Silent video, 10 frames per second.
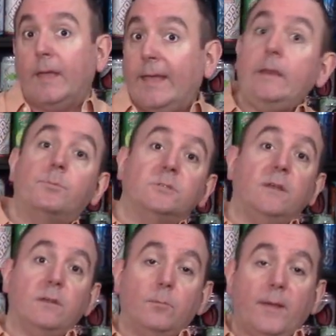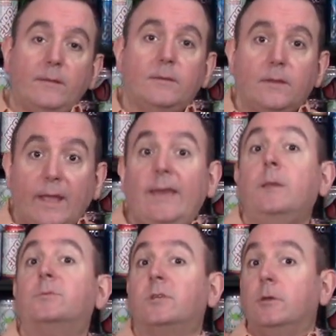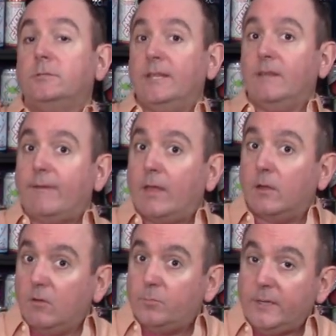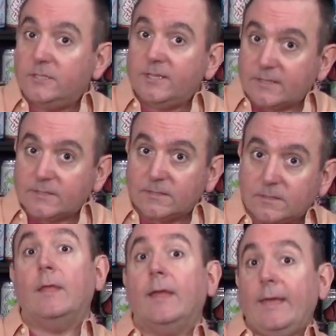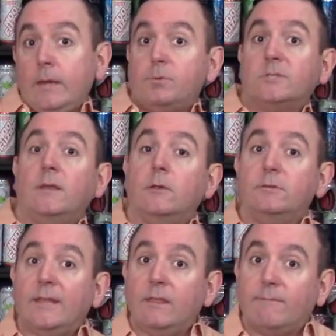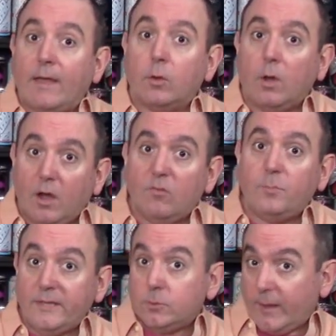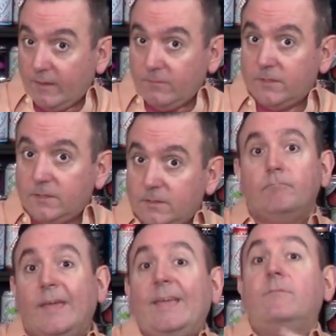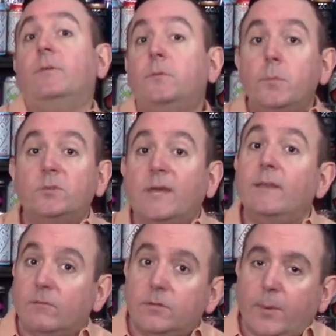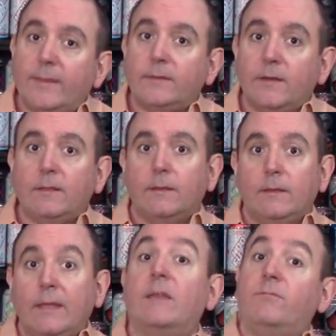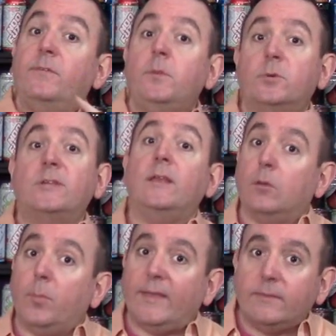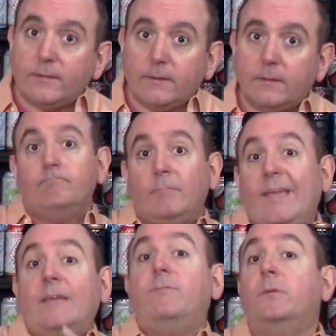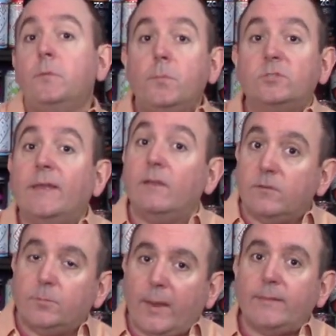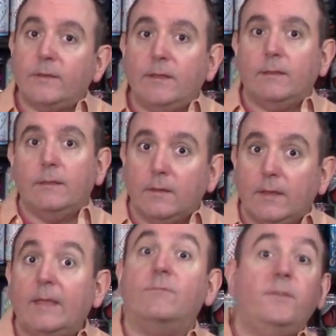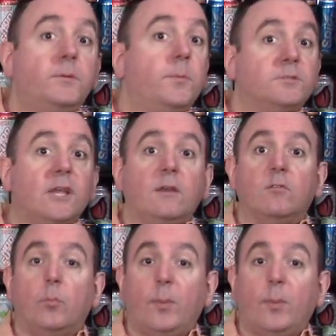80% of your 80% of your daily value of B6. 80% of your daily value of B12, and 50% of your panthenin, and 50% of your panthenin, and 50% of your panthenin, and 50% of your